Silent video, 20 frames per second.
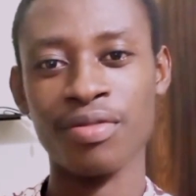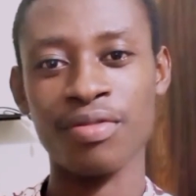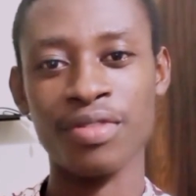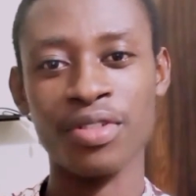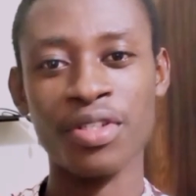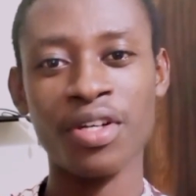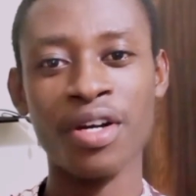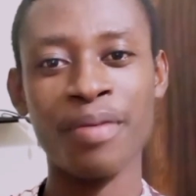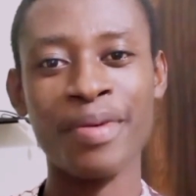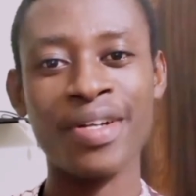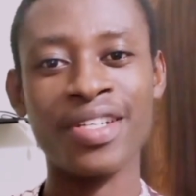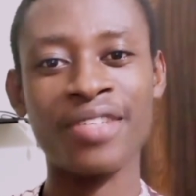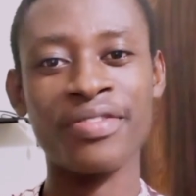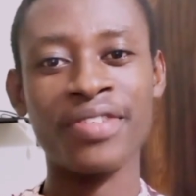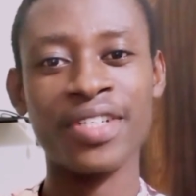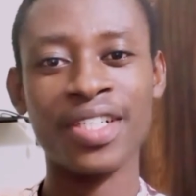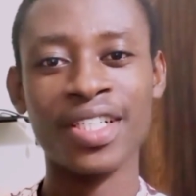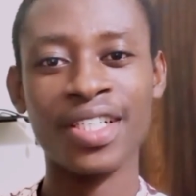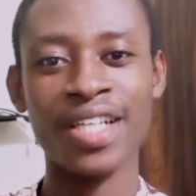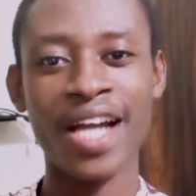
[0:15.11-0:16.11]
We talk about
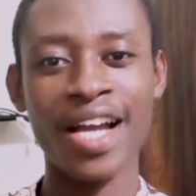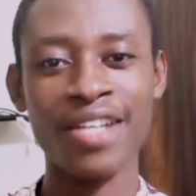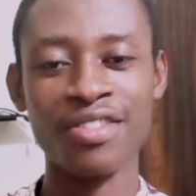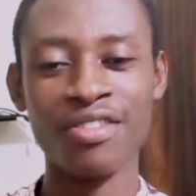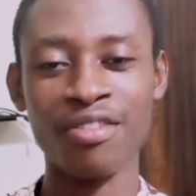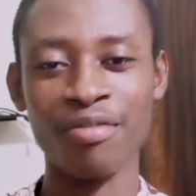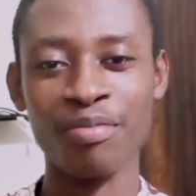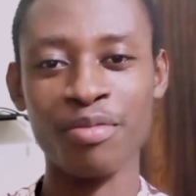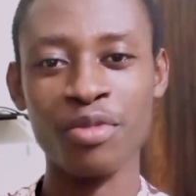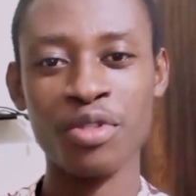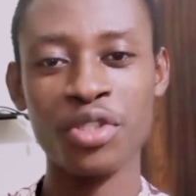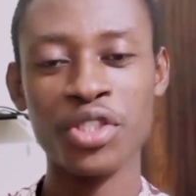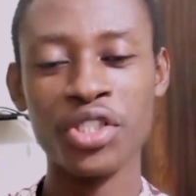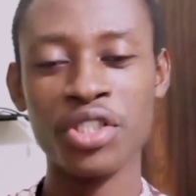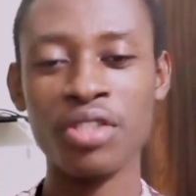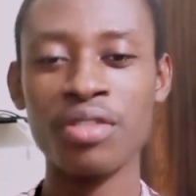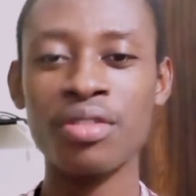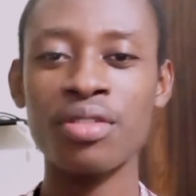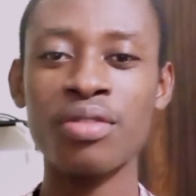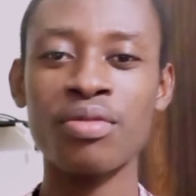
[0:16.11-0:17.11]
different kinds of
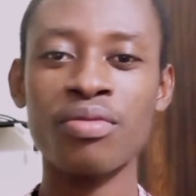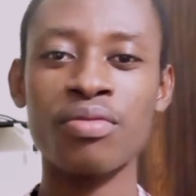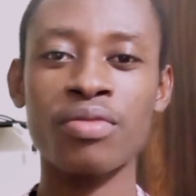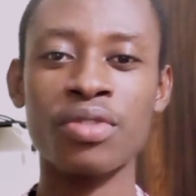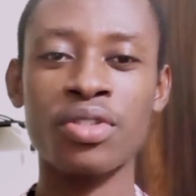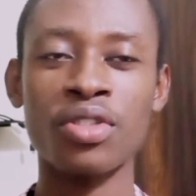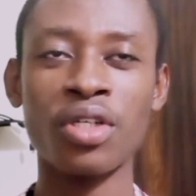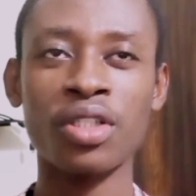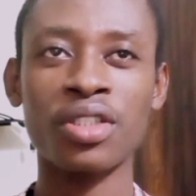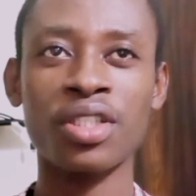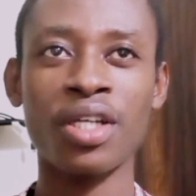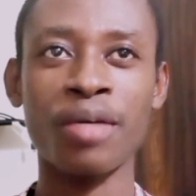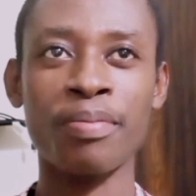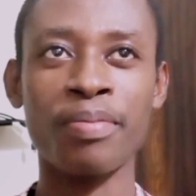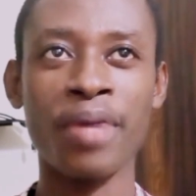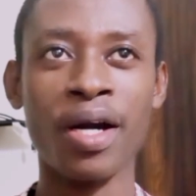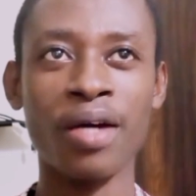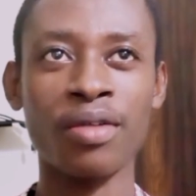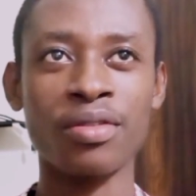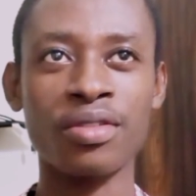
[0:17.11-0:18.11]
motion. We talked
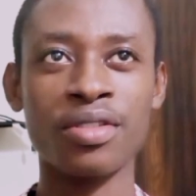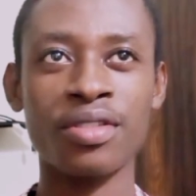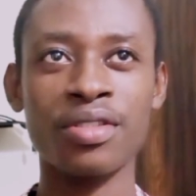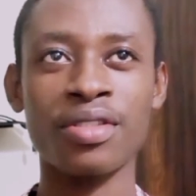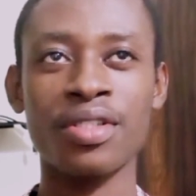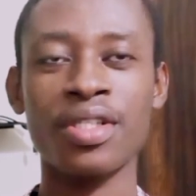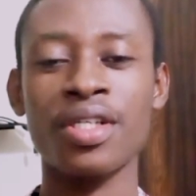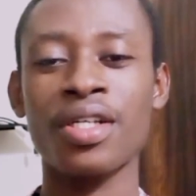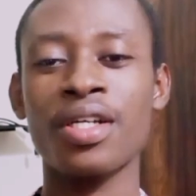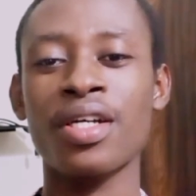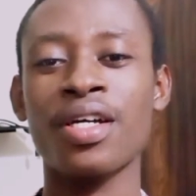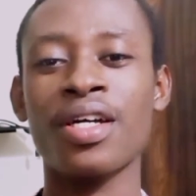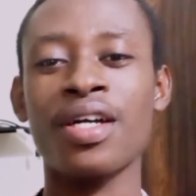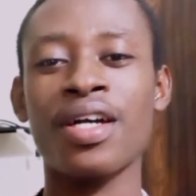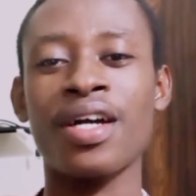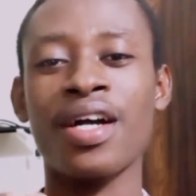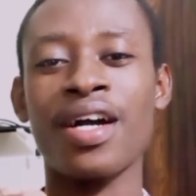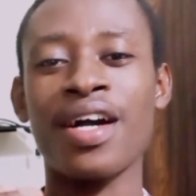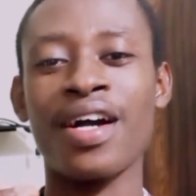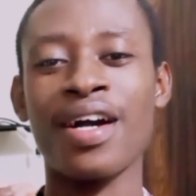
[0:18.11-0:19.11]
about
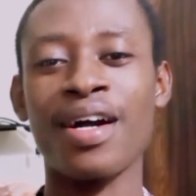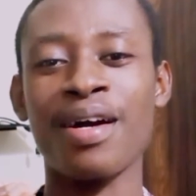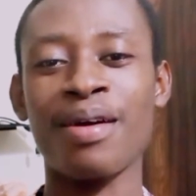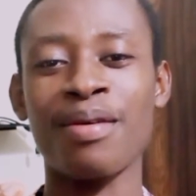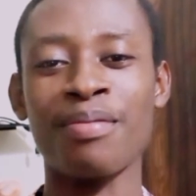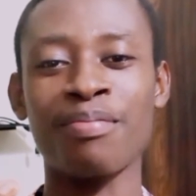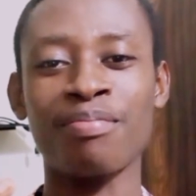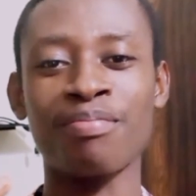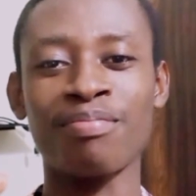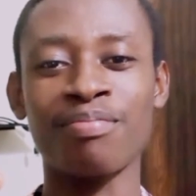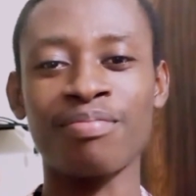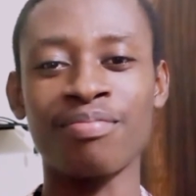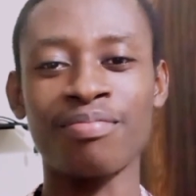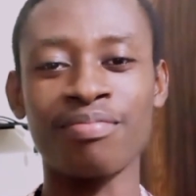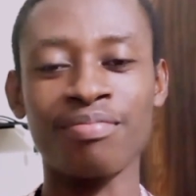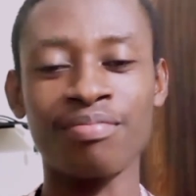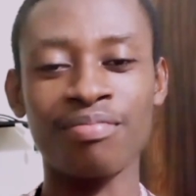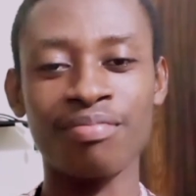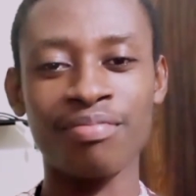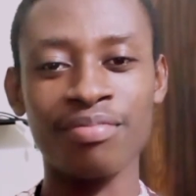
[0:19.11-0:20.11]

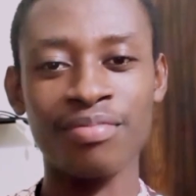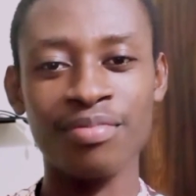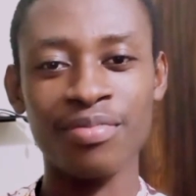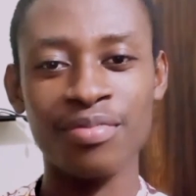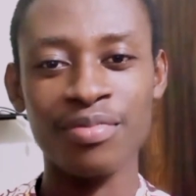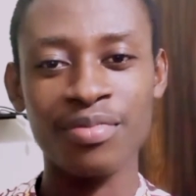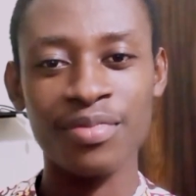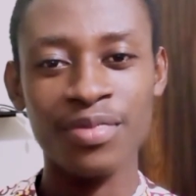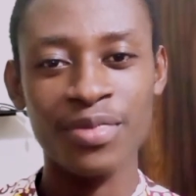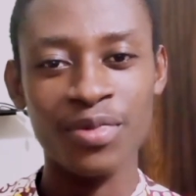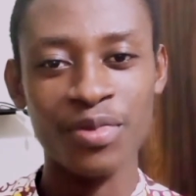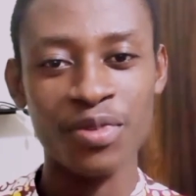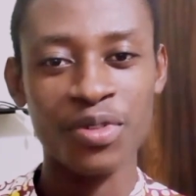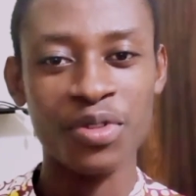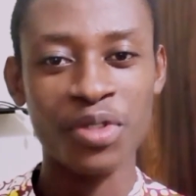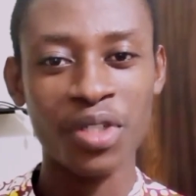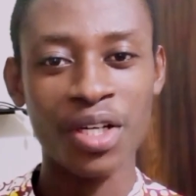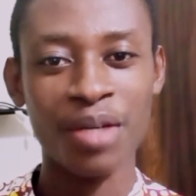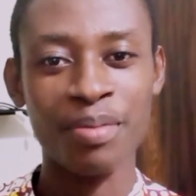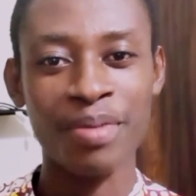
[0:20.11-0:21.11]
um,
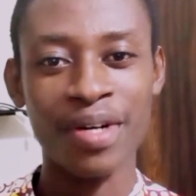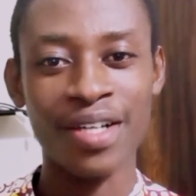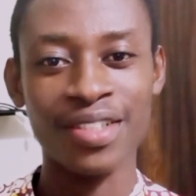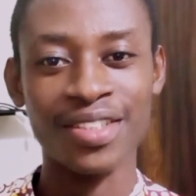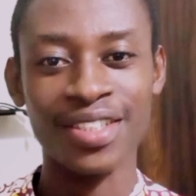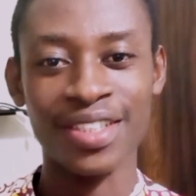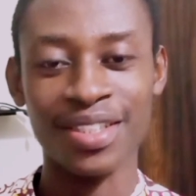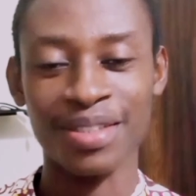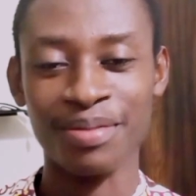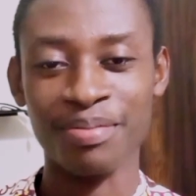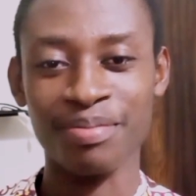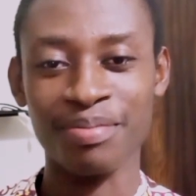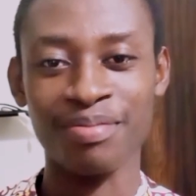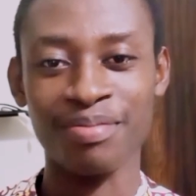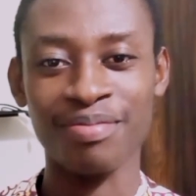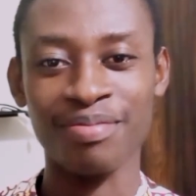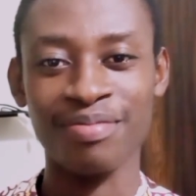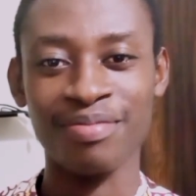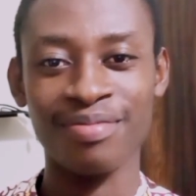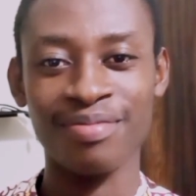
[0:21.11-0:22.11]
talk about
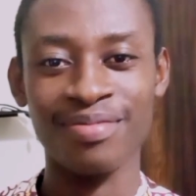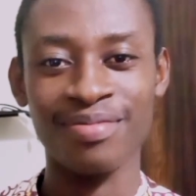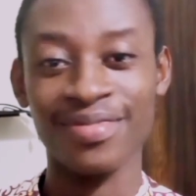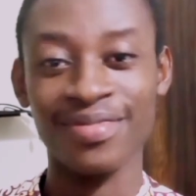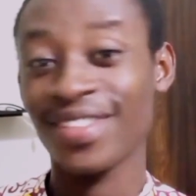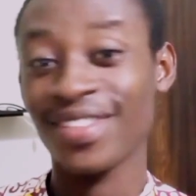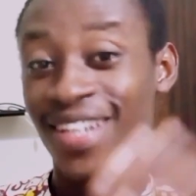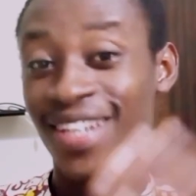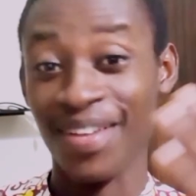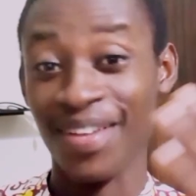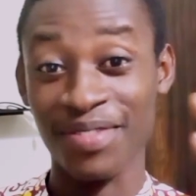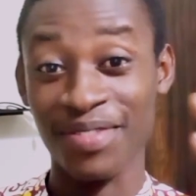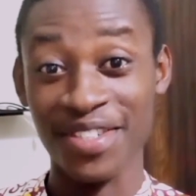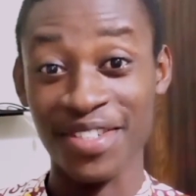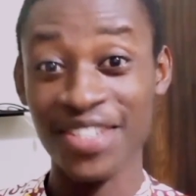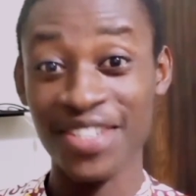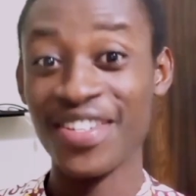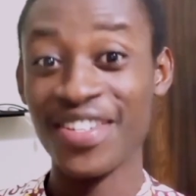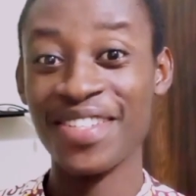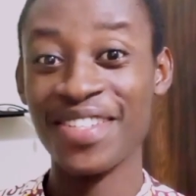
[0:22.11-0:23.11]
I'm
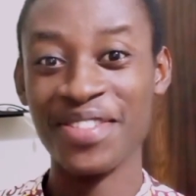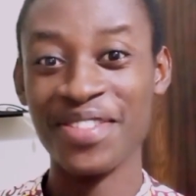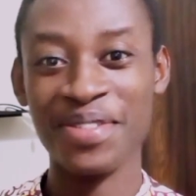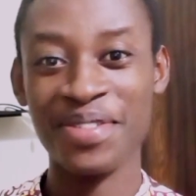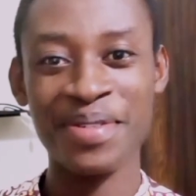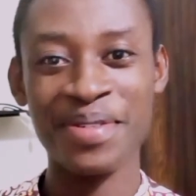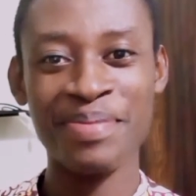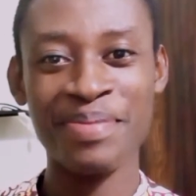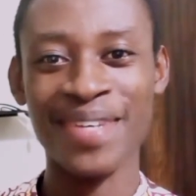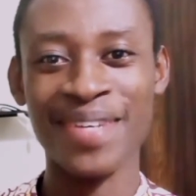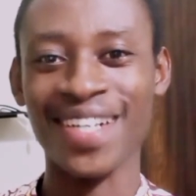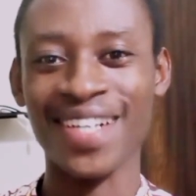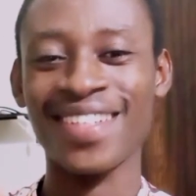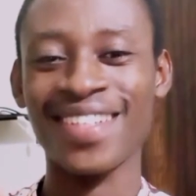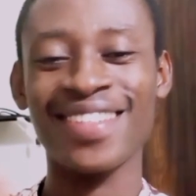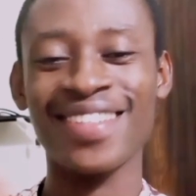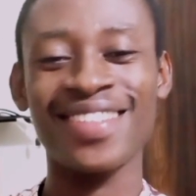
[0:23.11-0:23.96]
just trying to remember.